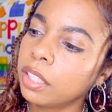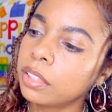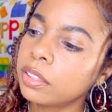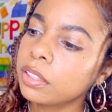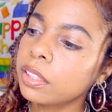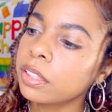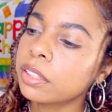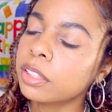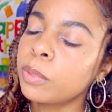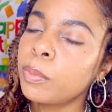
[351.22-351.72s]

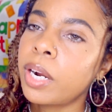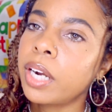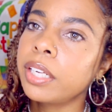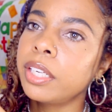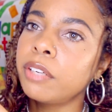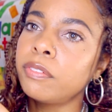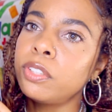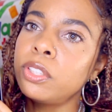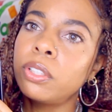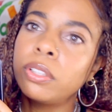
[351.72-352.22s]
to get
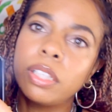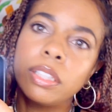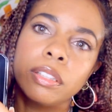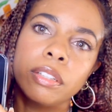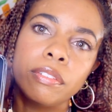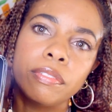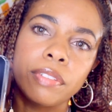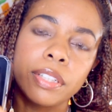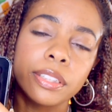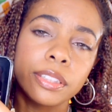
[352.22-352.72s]
somebody if you know they
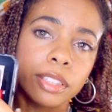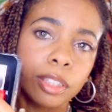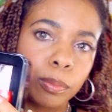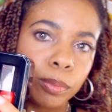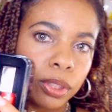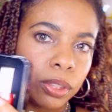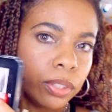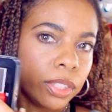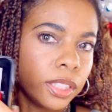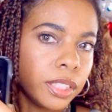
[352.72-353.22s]
love Fenty
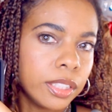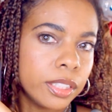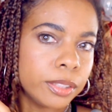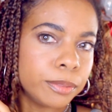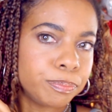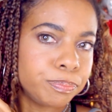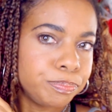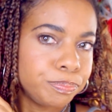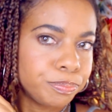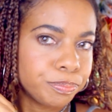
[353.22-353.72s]
Beauty,
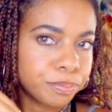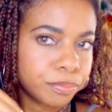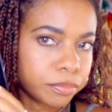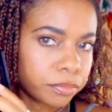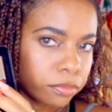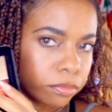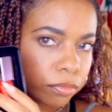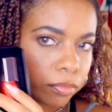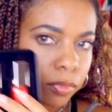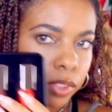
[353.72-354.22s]

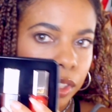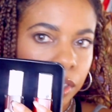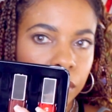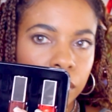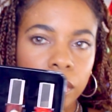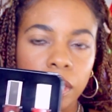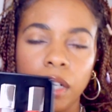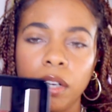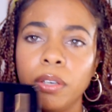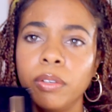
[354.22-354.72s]
and
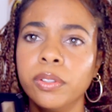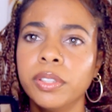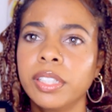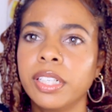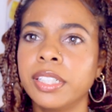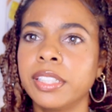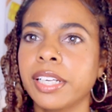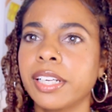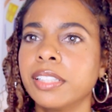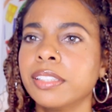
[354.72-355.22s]
you know,
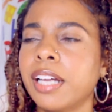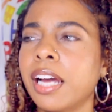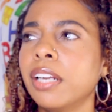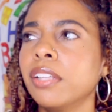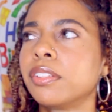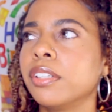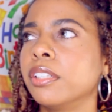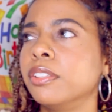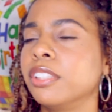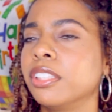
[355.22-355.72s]
and like a lot
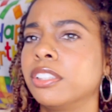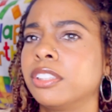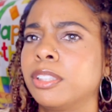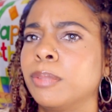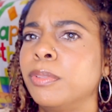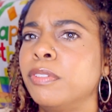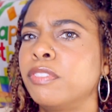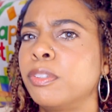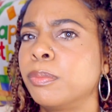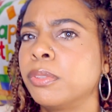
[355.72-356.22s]
of them,
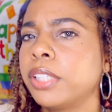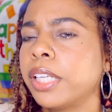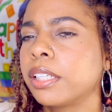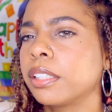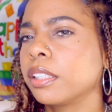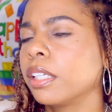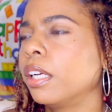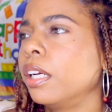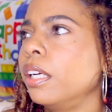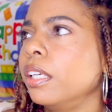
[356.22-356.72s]
some of them are
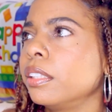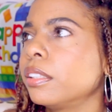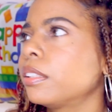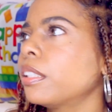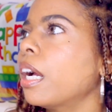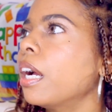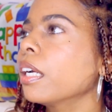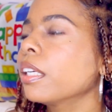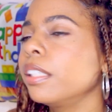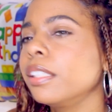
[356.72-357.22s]
like
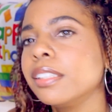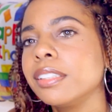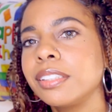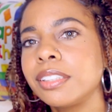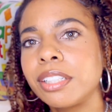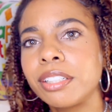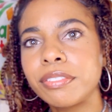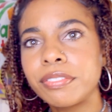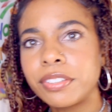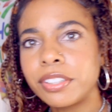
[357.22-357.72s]
stocking
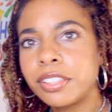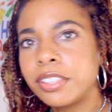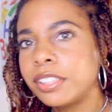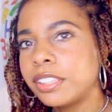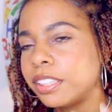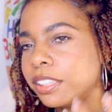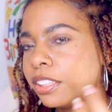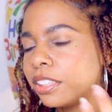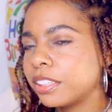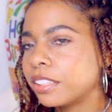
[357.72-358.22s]

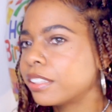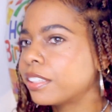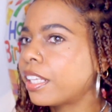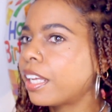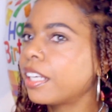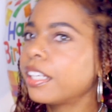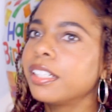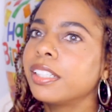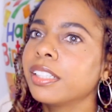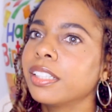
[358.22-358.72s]
stuffers and just
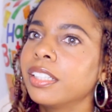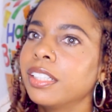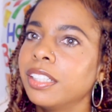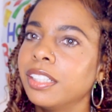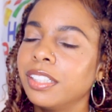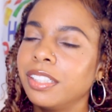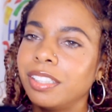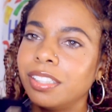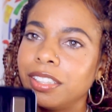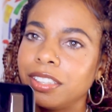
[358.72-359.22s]
like,
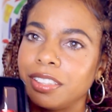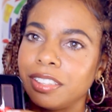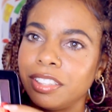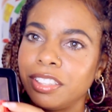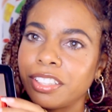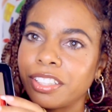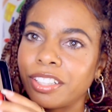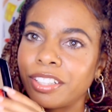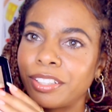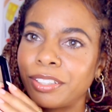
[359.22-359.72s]
you
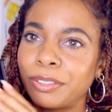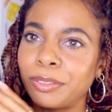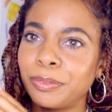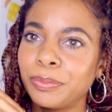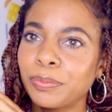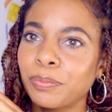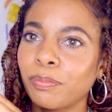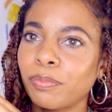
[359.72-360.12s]
know.